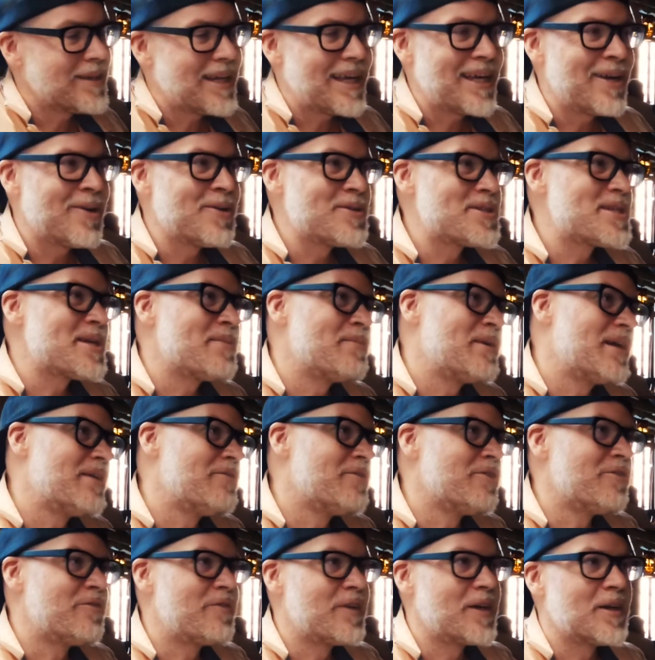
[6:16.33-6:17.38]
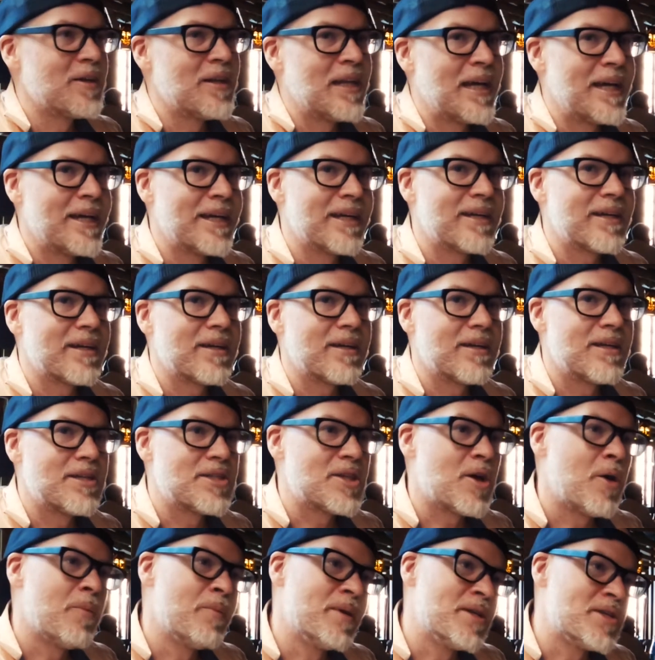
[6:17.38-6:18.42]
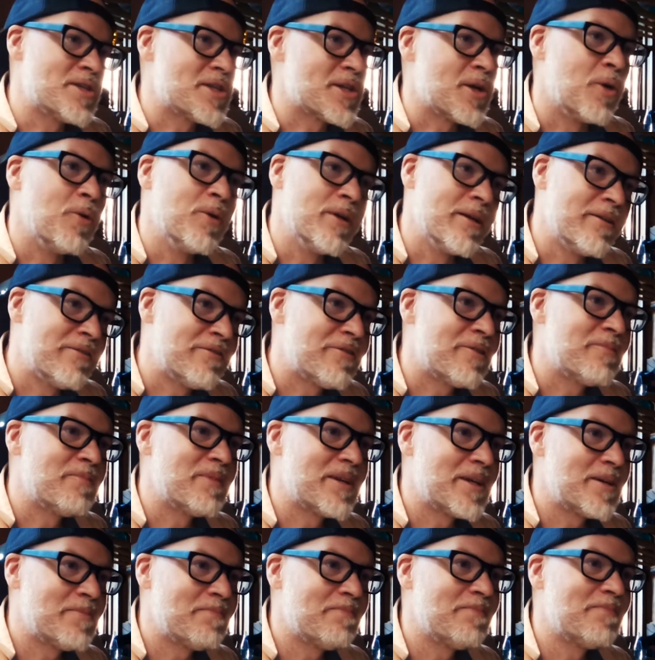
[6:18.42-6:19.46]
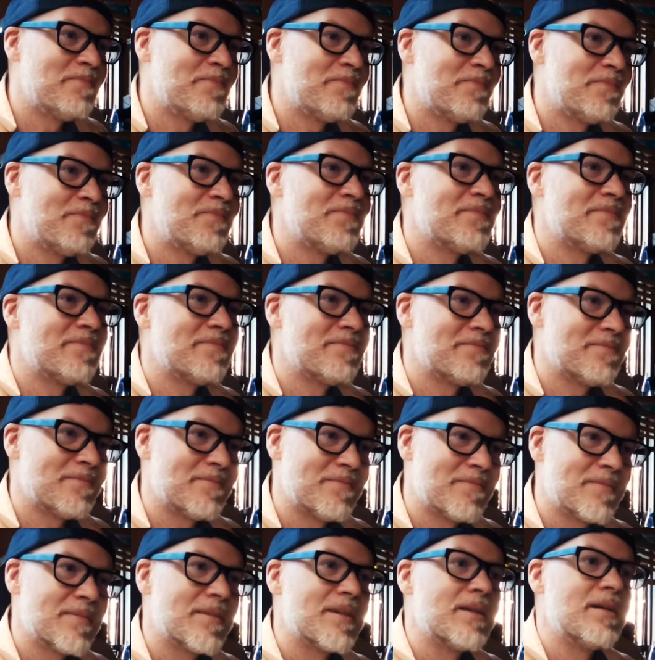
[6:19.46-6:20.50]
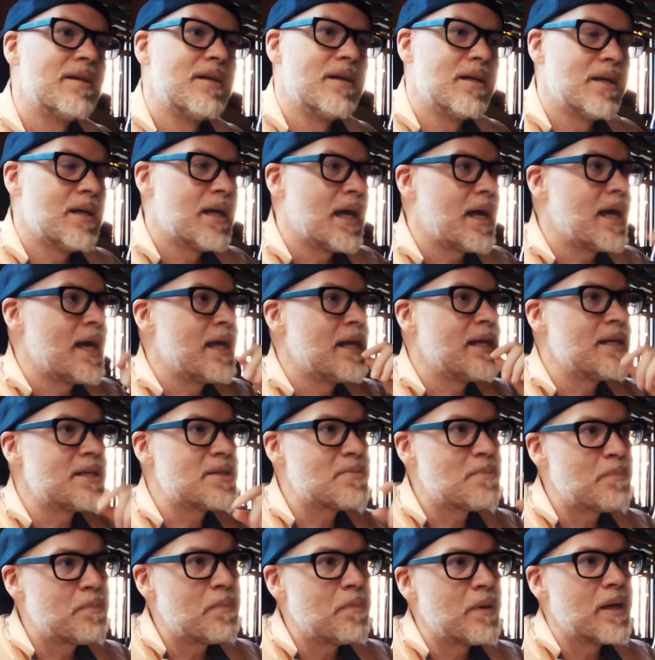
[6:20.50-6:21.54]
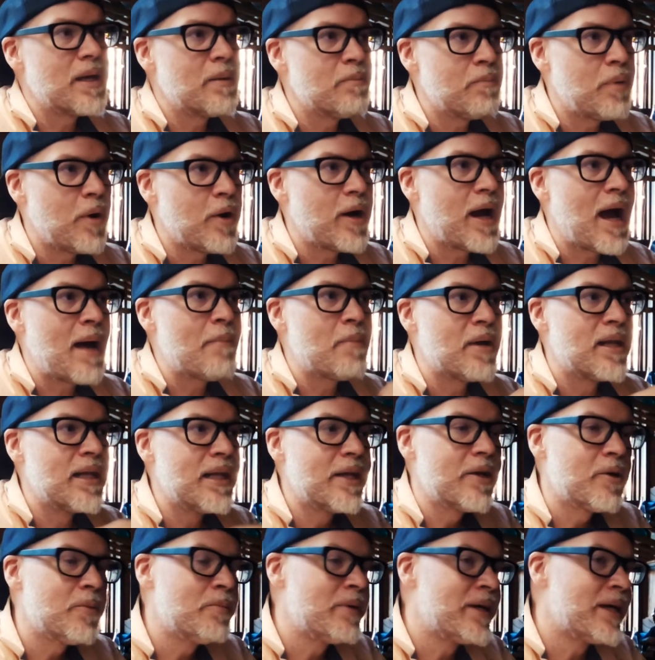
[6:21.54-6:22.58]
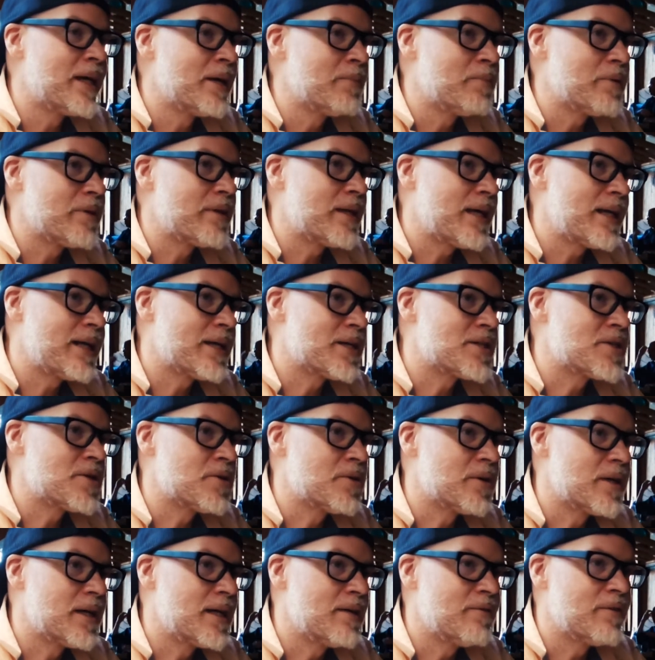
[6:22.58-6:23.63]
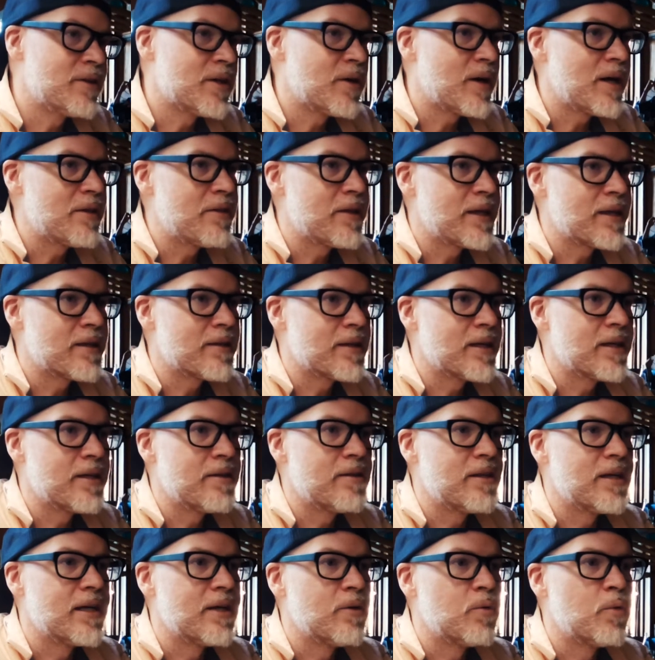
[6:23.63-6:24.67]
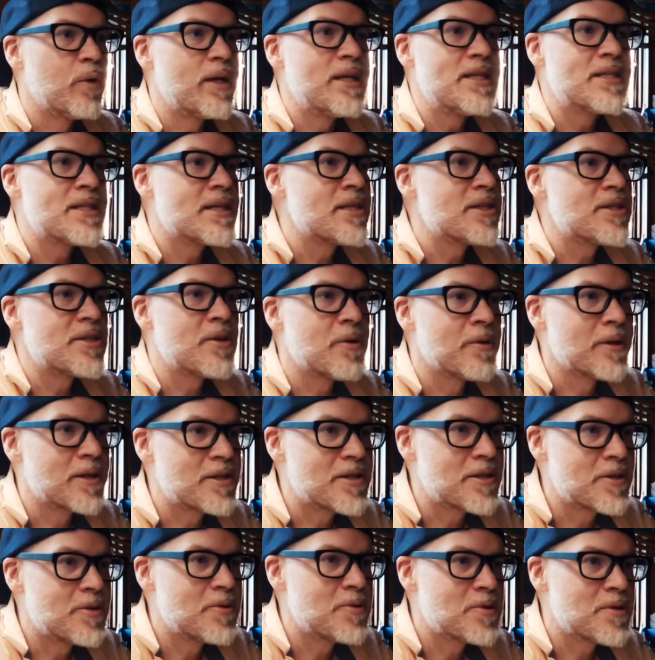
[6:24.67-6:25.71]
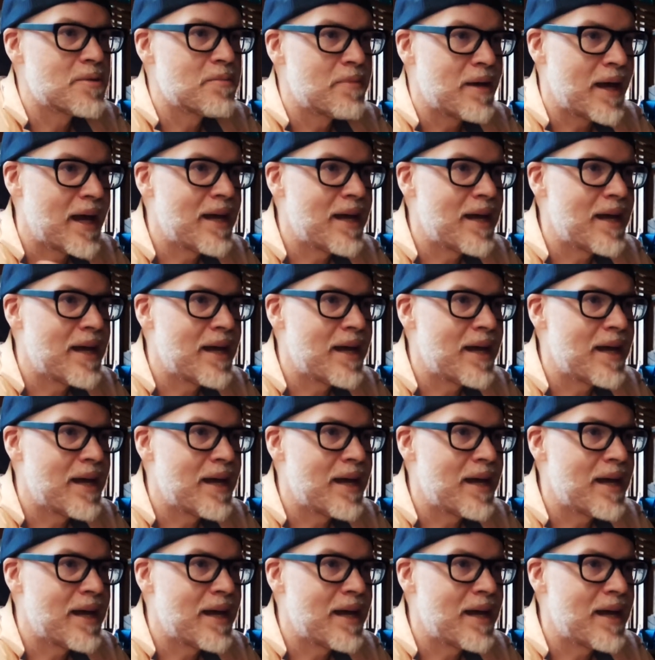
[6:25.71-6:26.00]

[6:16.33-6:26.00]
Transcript: they on some level feel like it's all been stolen from them. I'm sure they do. And it's in part, I'm a little bit empathetic to it, even though I think that the reasons don't excuse the